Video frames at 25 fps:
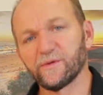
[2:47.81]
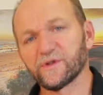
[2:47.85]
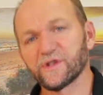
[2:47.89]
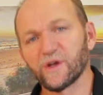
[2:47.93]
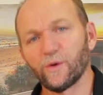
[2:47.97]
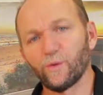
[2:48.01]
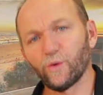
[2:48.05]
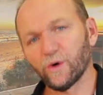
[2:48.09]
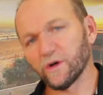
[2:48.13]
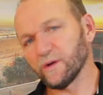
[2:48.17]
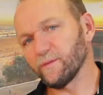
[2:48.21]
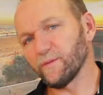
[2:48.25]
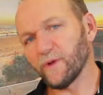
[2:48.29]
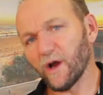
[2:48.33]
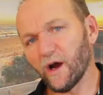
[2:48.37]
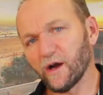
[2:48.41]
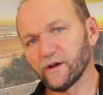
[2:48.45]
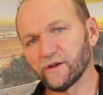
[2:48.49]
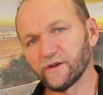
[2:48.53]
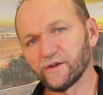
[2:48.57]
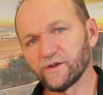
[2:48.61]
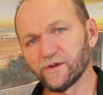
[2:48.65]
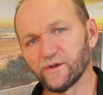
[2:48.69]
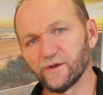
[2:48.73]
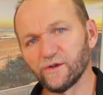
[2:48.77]
So what I'm going
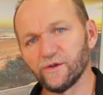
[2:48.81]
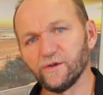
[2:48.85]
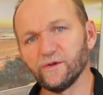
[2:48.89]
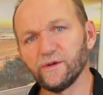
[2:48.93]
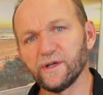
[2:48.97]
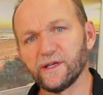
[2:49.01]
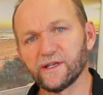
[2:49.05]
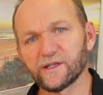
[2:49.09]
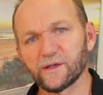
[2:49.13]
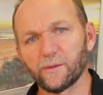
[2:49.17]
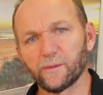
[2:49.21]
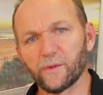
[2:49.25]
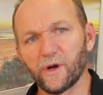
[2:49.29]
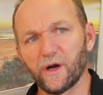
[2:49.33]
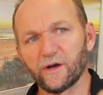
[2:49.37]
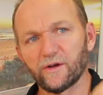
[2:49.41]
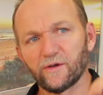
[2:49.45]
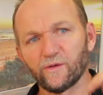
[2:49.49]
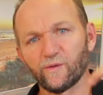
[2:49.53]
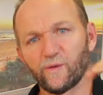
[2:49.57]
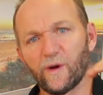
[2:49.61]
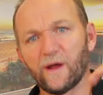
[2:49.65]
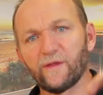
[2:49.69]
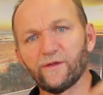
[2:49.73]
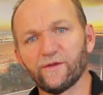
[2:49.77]
to do is I'm going to
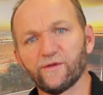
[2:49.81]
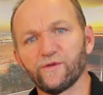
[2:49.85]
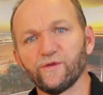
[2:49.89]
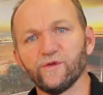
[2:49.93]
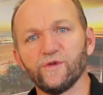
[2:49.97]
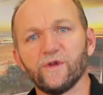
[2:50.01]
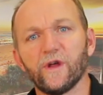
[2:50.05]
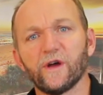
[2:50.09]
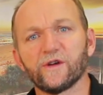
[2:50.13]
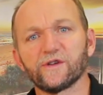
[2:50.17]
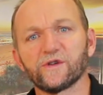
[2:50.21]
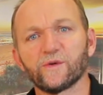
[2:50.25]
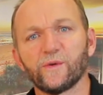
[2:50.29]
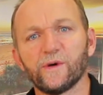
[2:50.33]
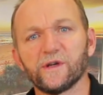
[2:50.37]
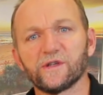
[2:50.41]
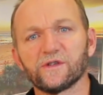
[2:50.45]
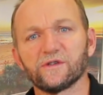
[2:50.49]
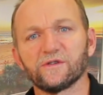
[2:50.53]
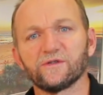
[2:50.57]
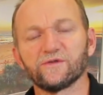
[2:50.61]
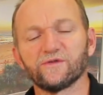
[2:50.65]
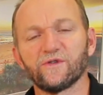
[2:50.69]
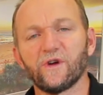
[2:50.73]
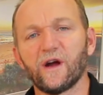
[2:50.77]
run through those
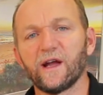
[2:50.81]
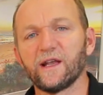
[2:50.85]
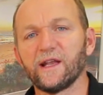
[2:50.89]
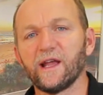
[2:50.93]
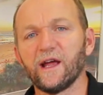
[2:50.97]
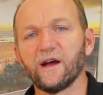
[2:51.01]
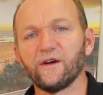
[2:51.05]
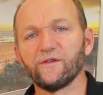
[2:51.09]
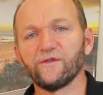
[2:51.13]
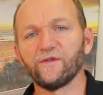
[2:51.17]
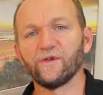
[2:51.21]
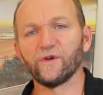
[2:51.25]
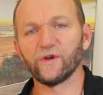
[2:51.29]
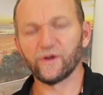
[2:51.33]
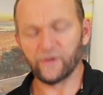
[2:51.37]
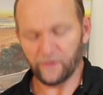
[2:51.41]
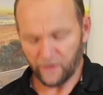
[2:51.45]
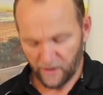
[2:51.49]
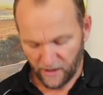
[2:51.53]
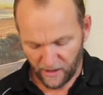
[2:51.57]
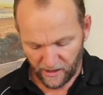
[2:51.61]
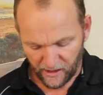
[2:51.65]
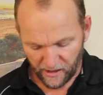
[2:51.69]
questions right now for you.